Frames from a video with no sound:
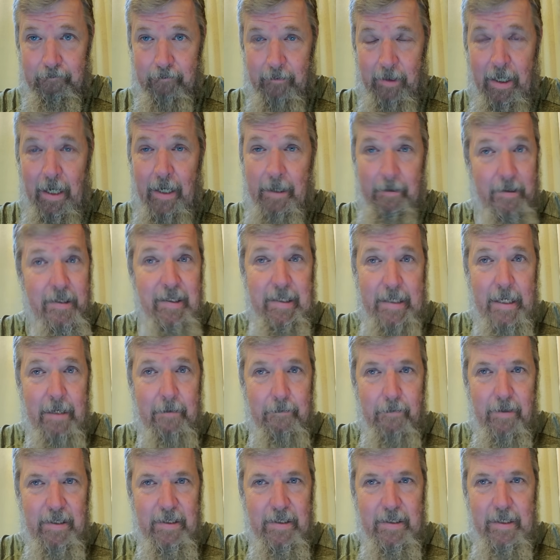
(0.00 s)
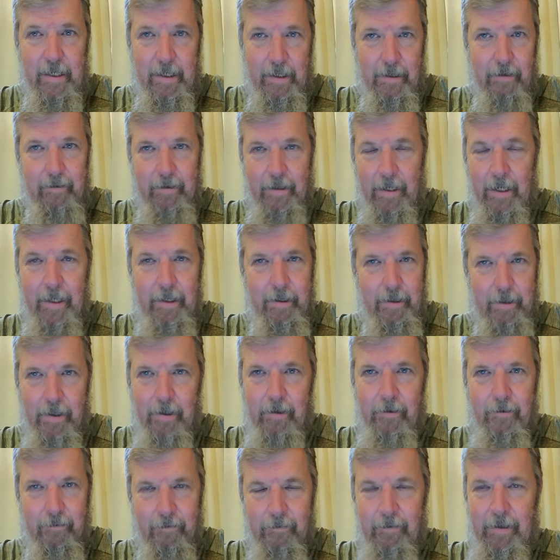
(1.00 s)
Okay. CNBC. Okay. You
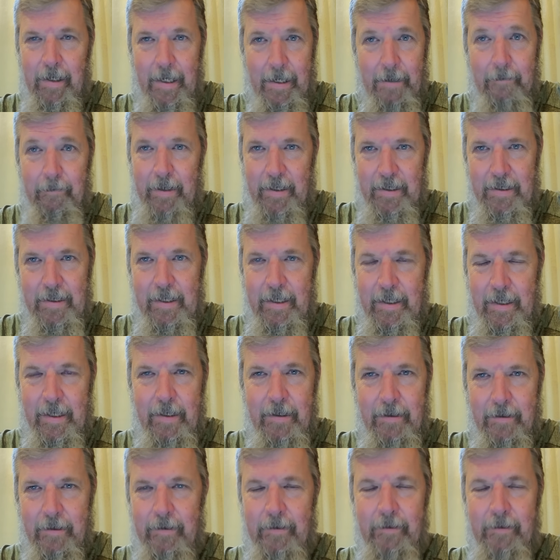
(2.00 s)
know, NBC.